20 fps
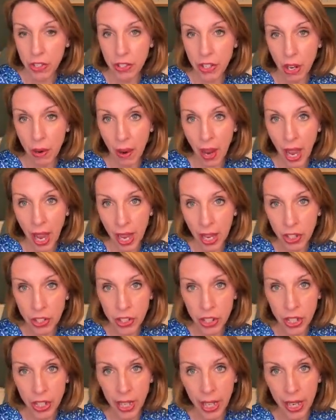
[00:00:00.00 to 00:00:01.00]
So
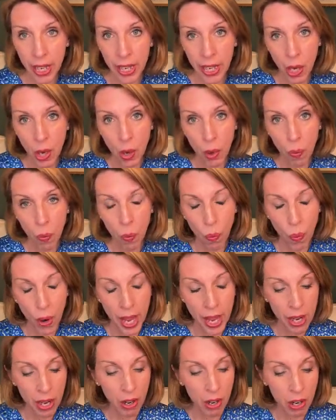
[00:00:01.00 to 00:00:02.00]
actually,
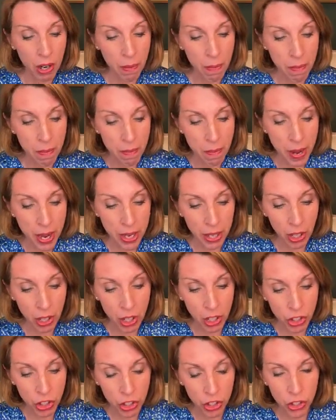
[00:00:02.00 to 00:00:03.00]
in
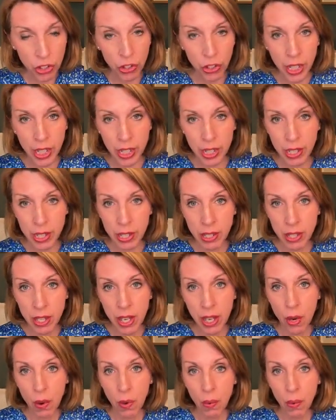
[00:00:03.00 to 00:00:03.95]
our joints,